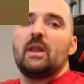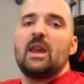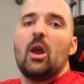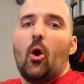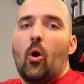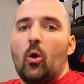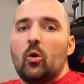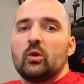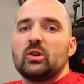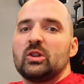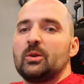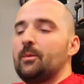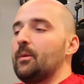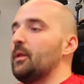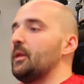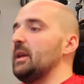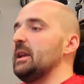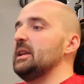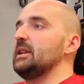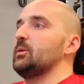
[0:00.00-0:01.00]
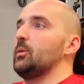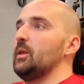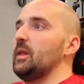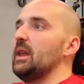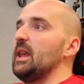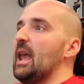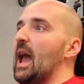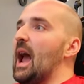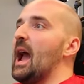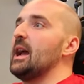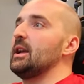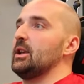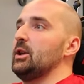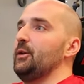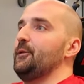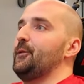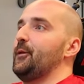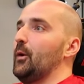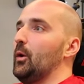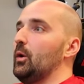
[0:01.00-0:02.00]
of the awesome things with the
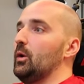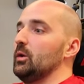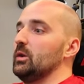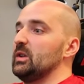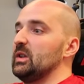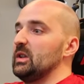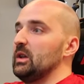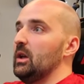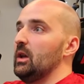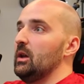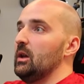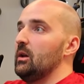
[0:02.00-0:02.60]
AccuForce